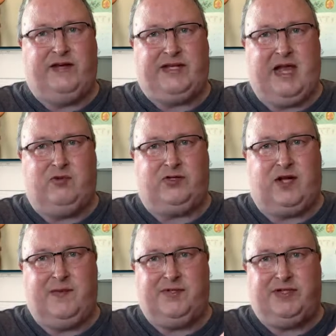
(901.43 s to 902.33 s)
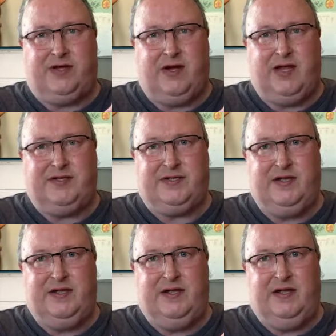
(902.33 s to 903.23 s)
table type size.
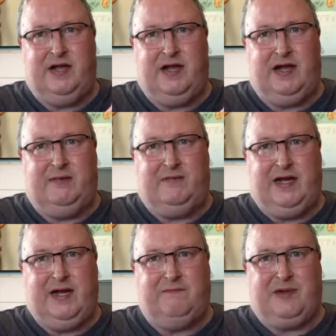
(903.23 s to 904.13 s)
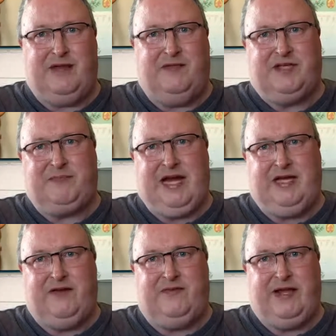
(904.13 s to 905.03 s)
But in this
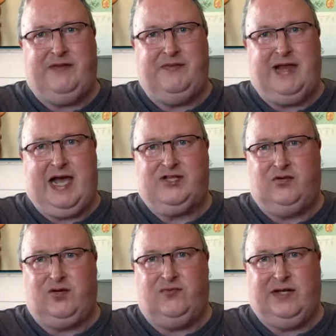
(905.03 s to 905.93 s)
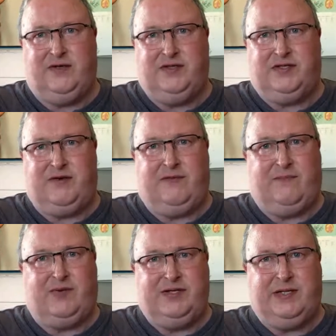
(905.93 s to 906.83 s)
PDF, the art's looking really good, so the
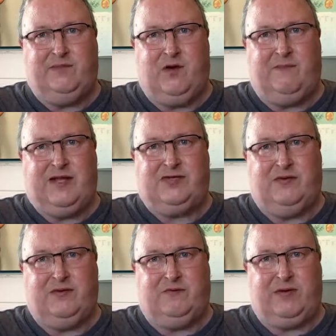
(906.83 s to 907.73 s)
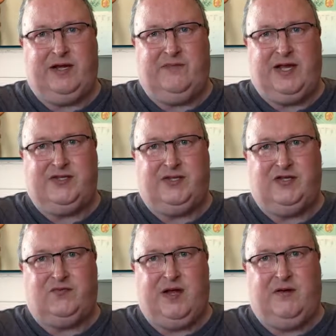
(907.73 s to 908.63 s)
printed book must look pretty amazing
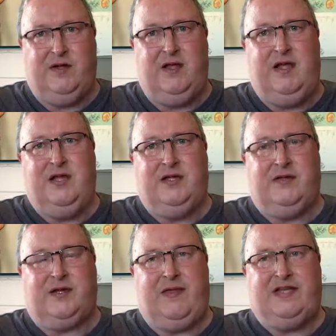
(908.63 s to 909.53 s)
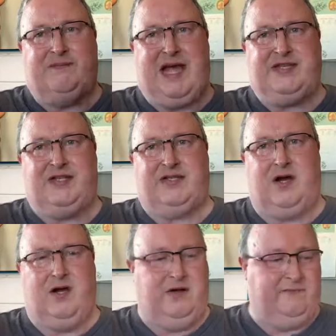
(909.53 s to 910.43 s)
as well. So that's Masters
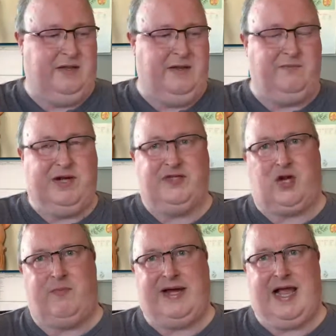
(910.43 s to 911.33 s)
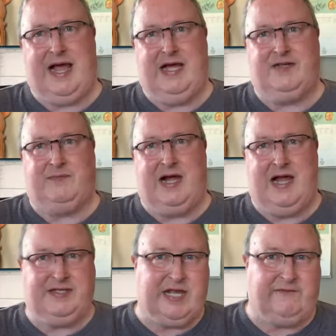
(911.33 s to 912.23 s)
of British Comic Arts
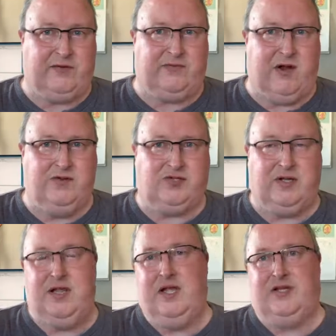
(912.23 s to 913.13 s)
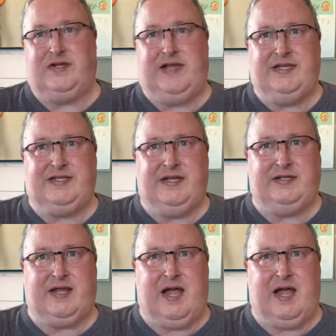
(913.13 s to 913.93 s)
by David Roach. So that's it.